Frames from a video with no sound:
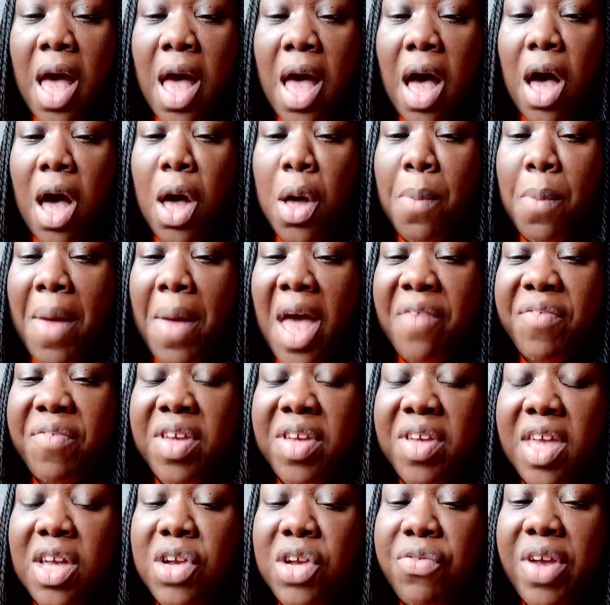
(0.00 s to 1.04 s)

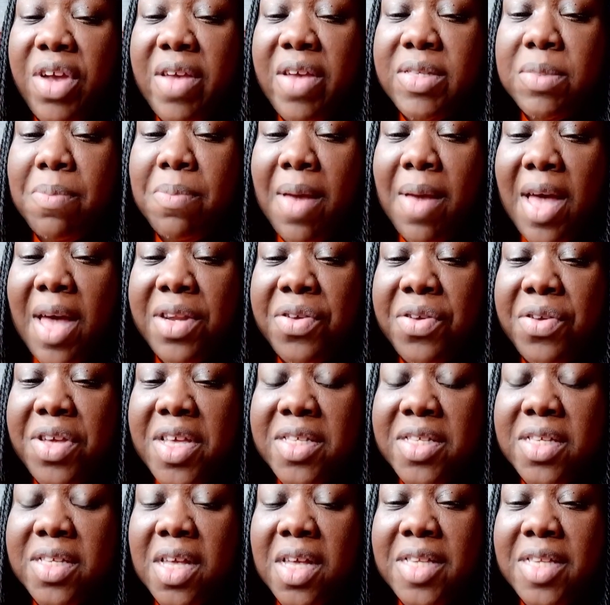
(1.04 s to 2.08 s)
African Graves Matter
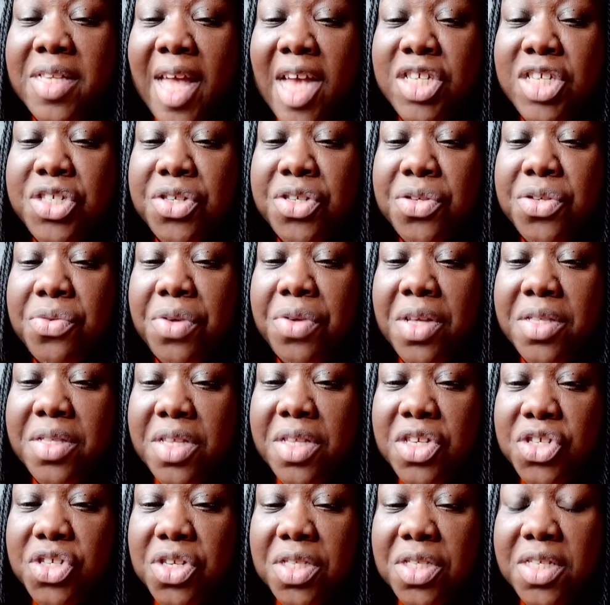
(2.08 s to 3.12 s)
is a national
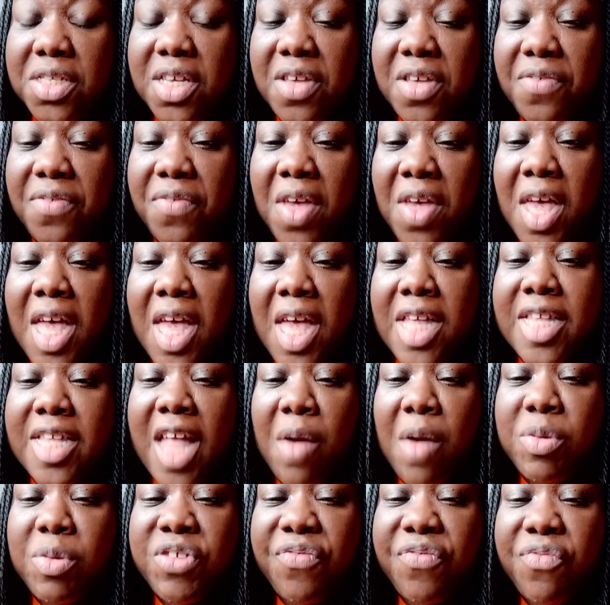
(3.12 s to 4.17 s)
initiative
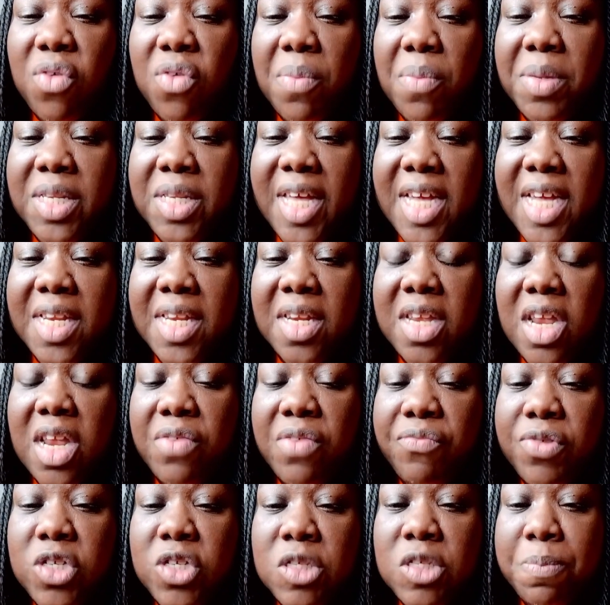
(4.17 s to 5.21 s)
that was formulated
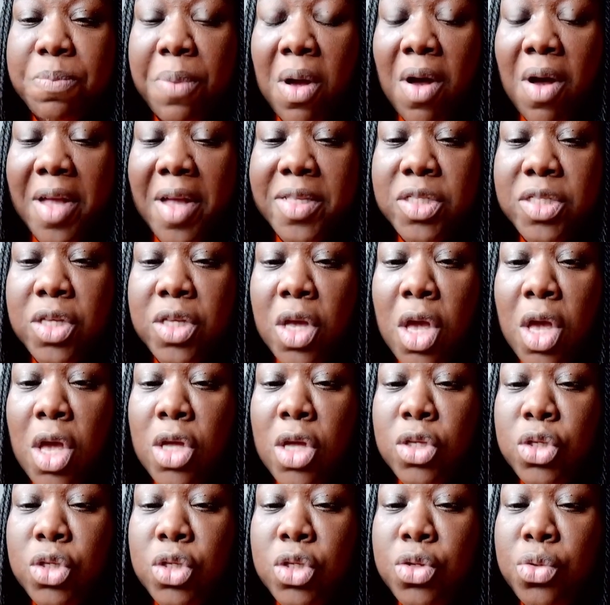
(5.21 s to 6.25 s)
in response
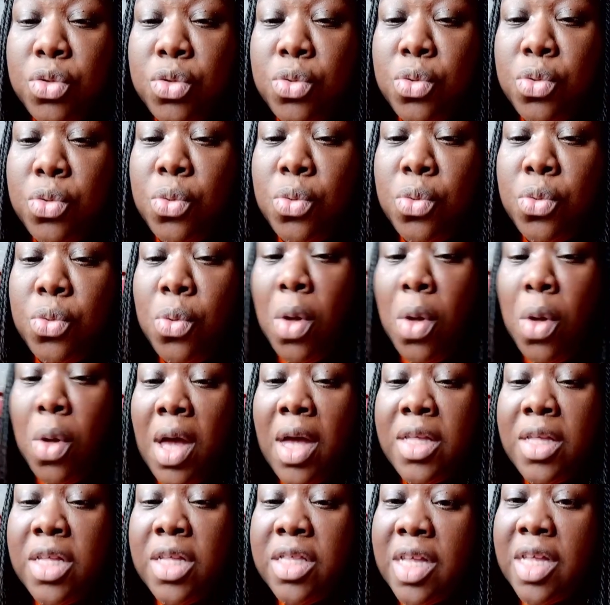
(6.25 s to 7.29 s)
to
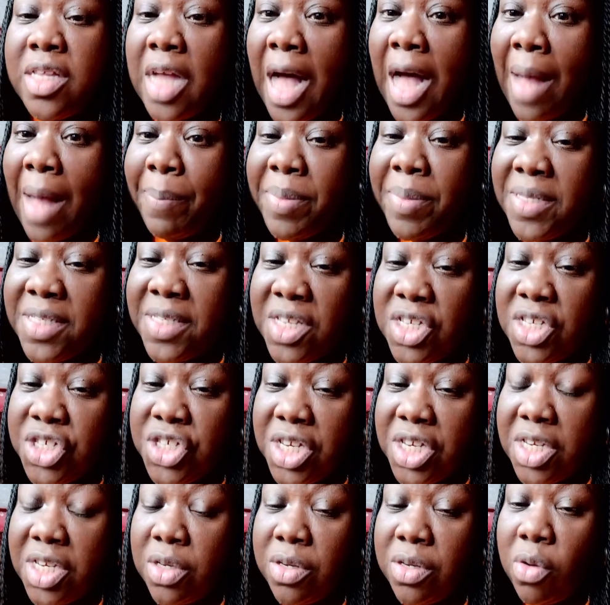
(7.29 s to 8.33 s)

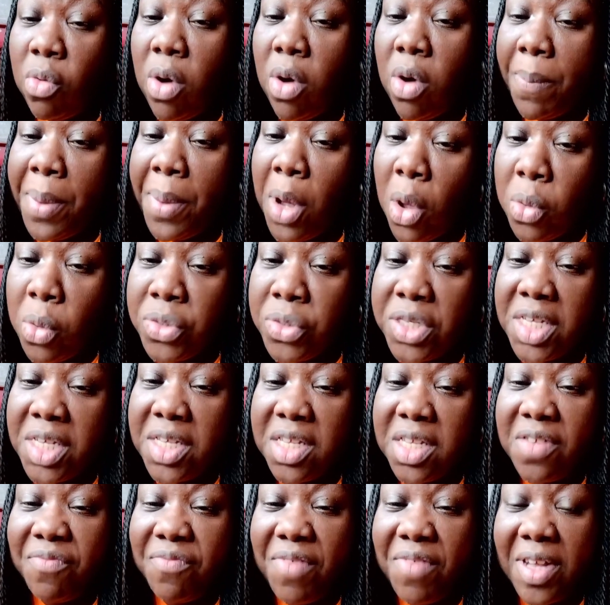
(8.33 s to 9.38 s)
opposition or opposing
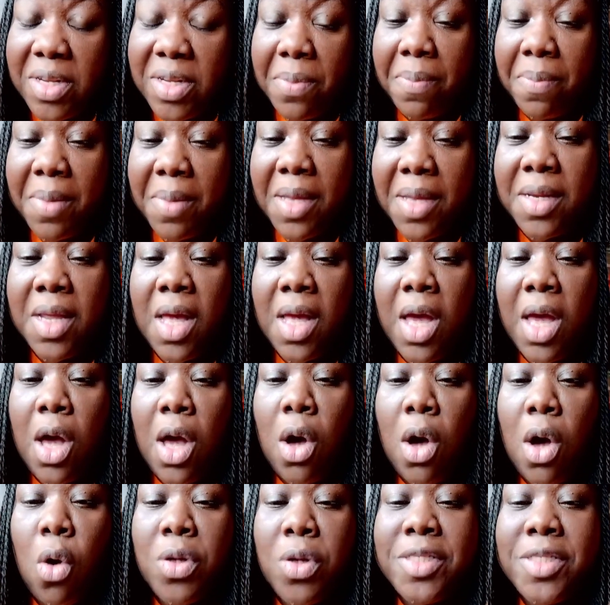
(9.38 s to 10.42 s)
the development
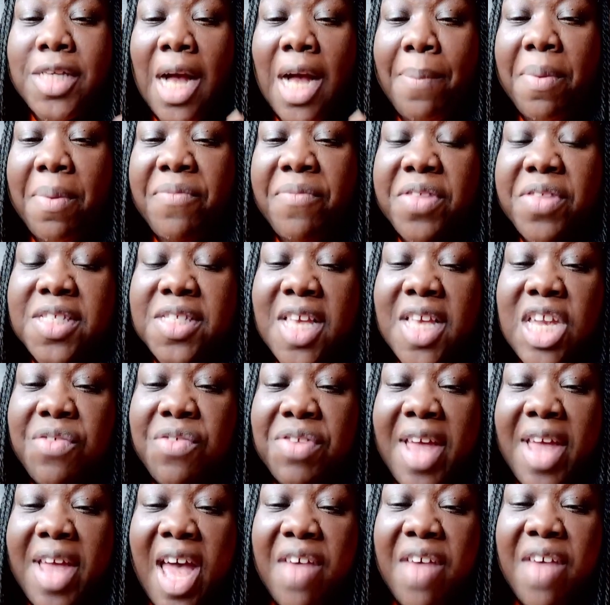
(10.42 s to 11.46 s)
on top of the
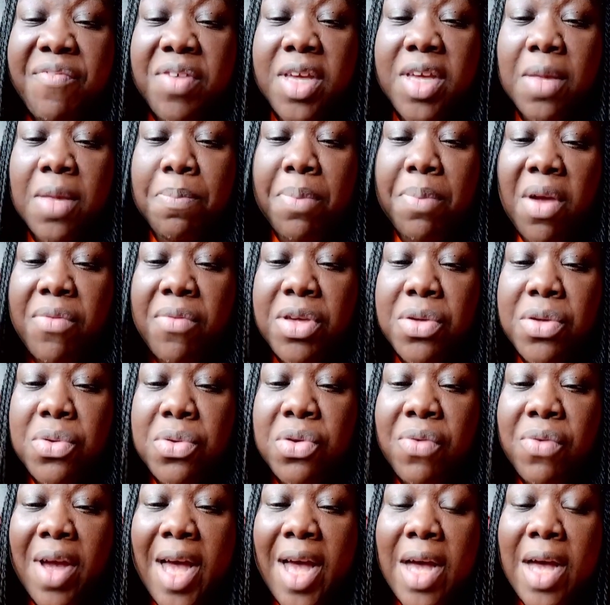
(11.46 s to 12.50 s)
sacred African burial
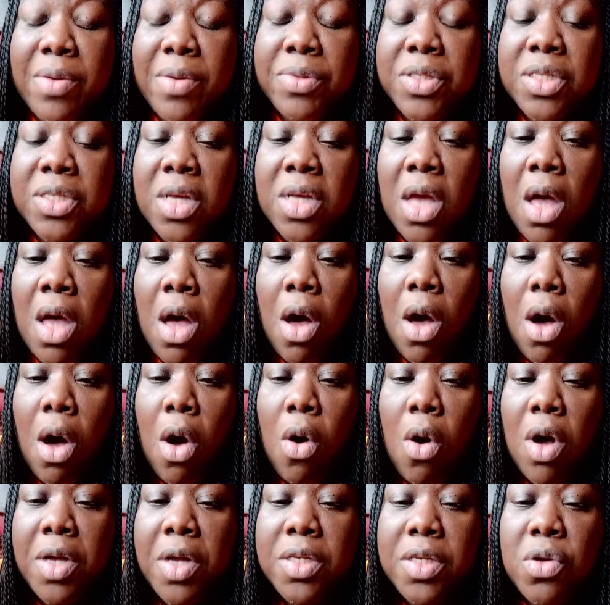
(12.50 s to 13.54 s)
grounds
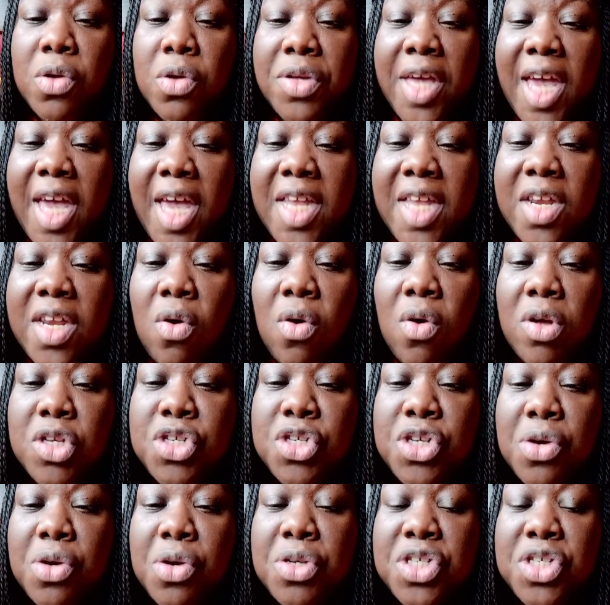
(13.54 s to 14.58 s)
located on
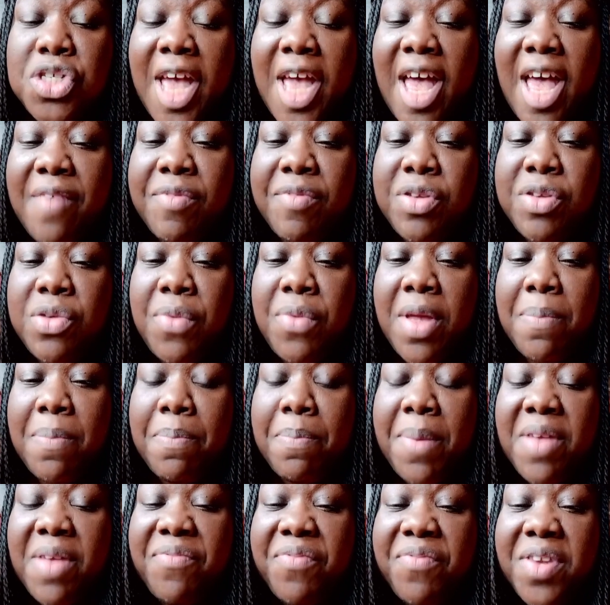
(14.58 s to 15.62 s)
Church Avenue and
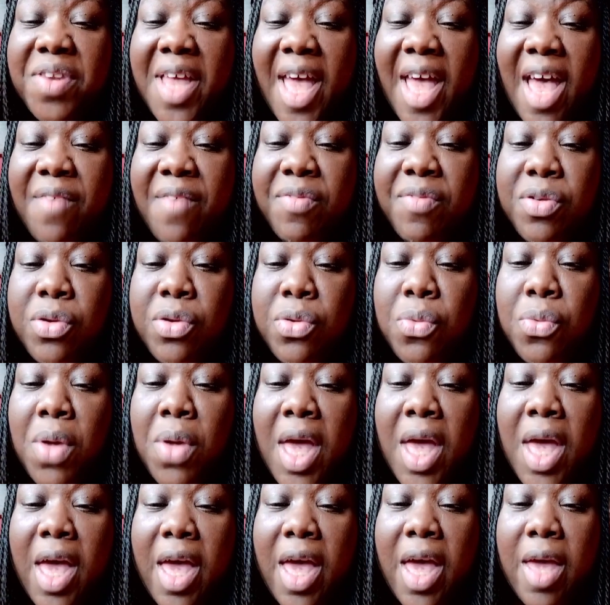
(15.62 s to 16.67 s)
Bedford Avenue
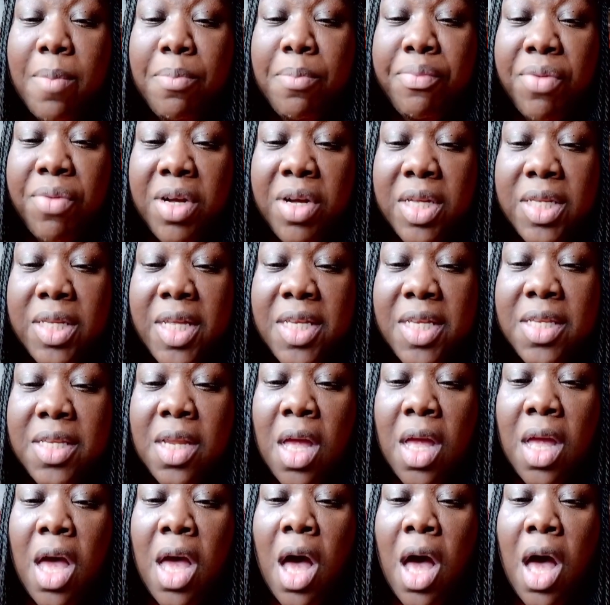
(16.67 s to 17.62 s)
in Brooklyn,